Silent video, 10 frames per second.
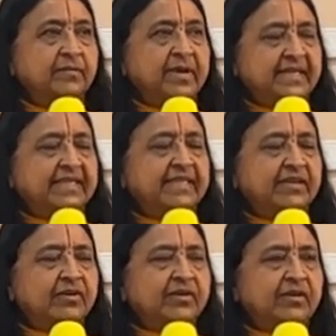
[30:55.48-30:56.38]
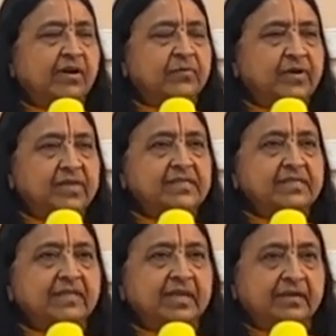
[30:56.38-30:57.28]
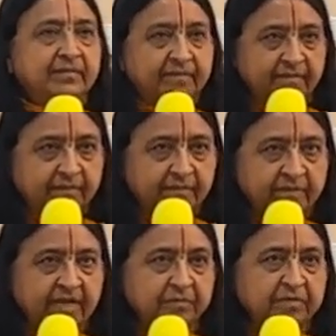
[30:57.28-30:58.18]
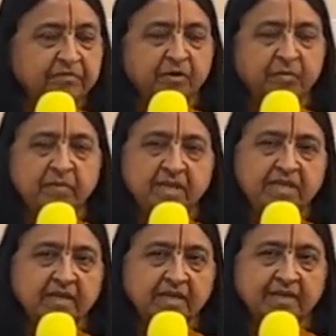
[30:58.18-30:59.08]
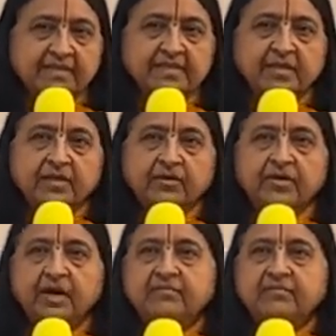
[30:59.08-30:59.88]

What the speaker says: meditating on God was by performing yajnas or